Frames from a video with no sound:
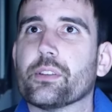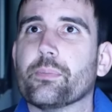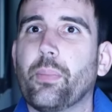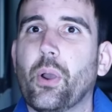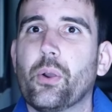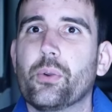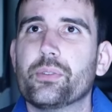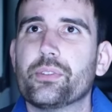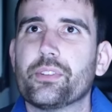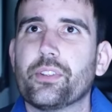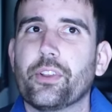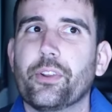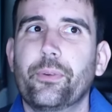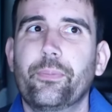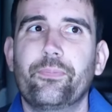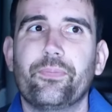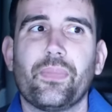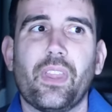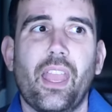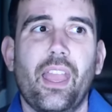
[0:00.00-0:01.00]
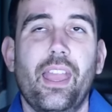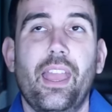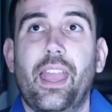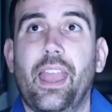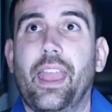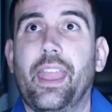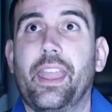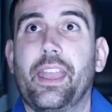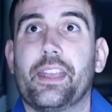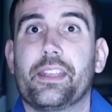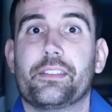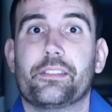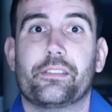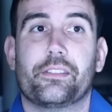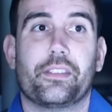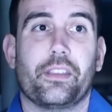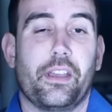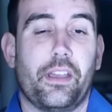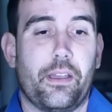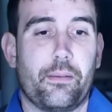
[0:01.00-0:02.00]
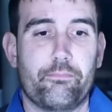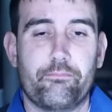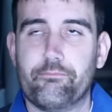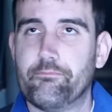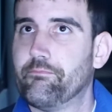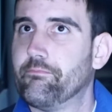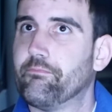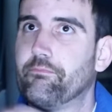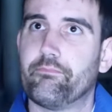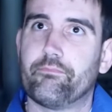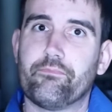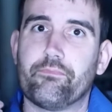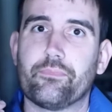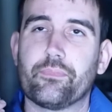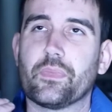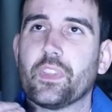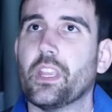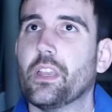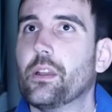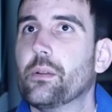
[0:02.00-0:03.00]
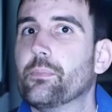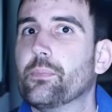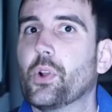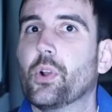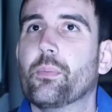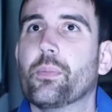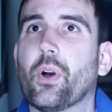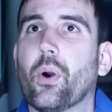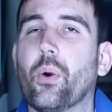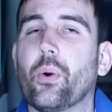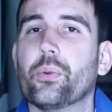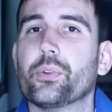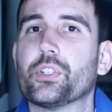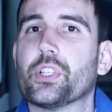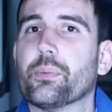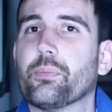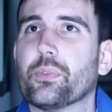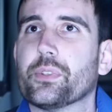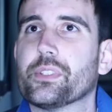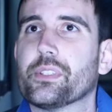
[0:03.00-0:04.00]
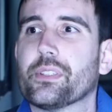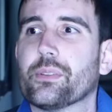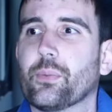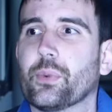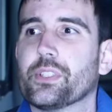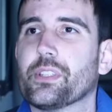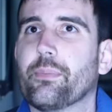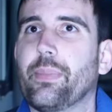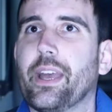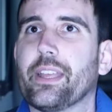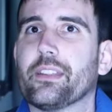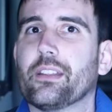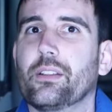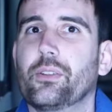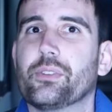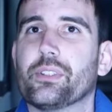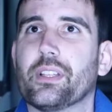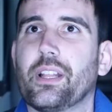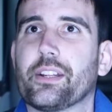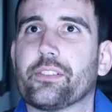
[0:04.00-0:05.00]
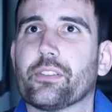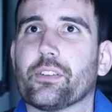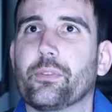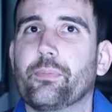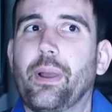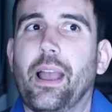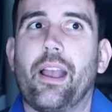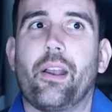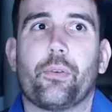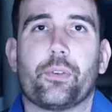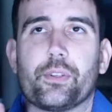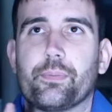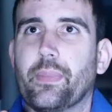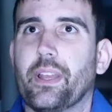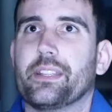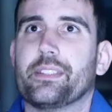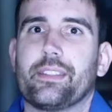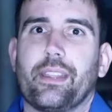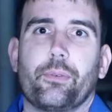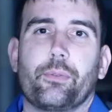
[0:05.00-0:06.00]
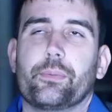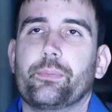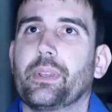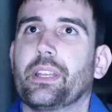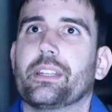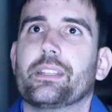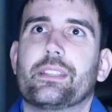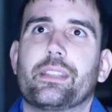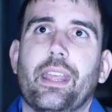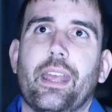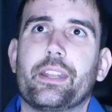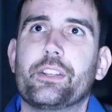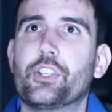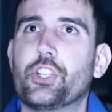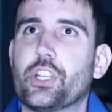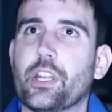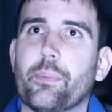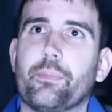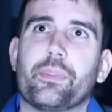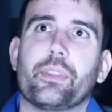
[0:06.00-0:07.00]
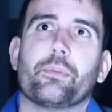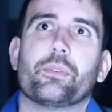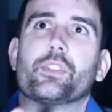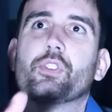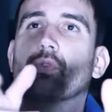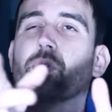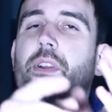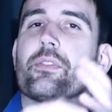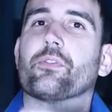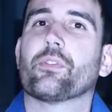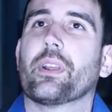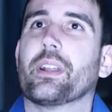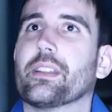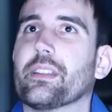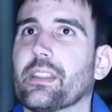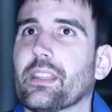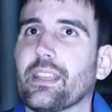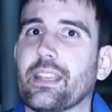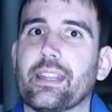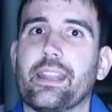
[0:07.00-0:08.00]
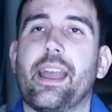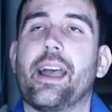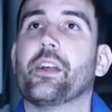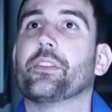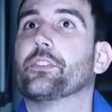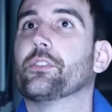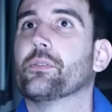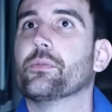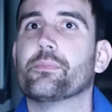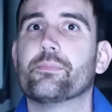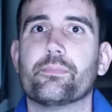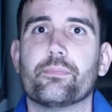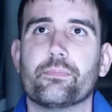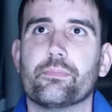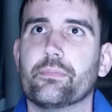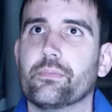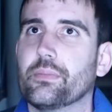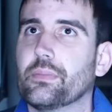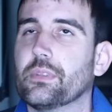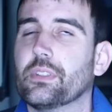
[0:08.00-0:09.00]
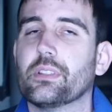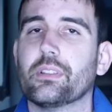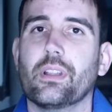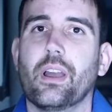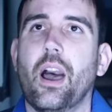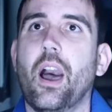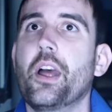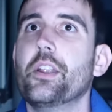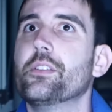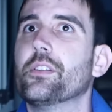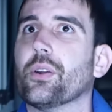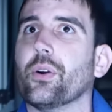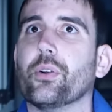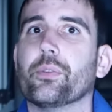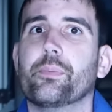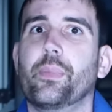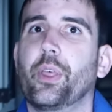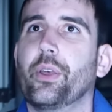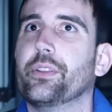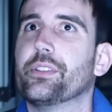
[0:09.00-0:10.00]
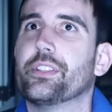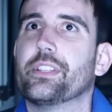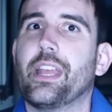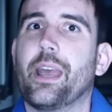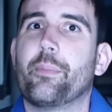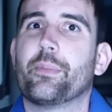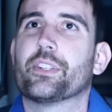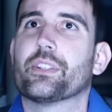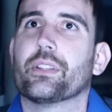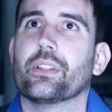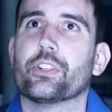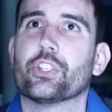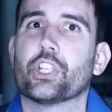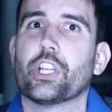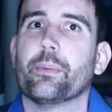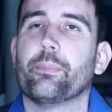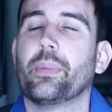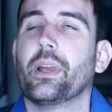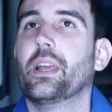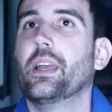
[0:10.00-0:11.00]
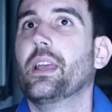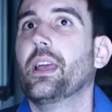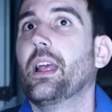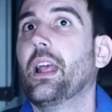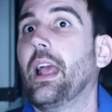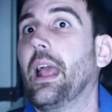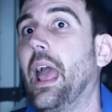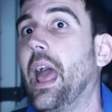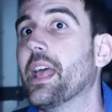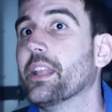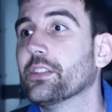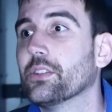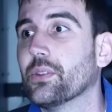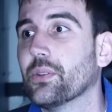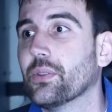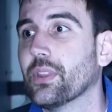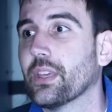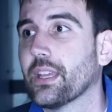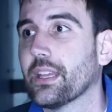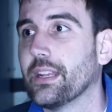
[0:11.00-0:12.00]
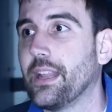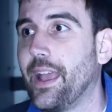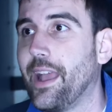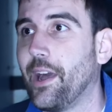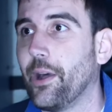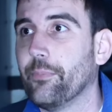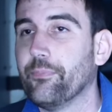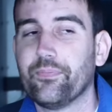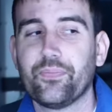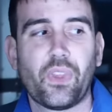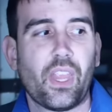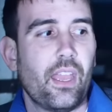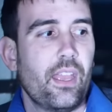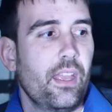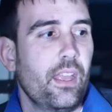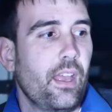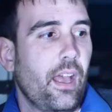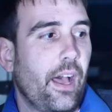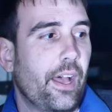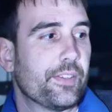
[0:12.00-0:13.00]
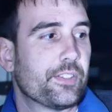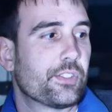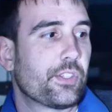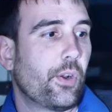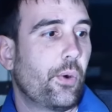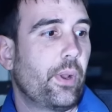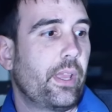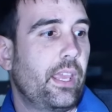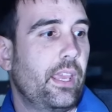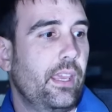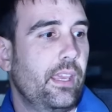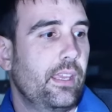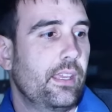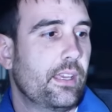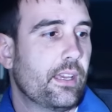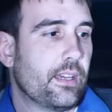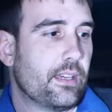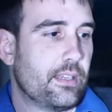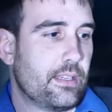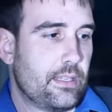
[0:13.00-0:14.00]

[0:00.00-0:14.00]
supposed to, and uh, boom, the whole ship was, was about to lose electrical power, which means they would be a dead ship that would drift right into the canal, do untold millions of damage to the ship and to the canal. Uh, so he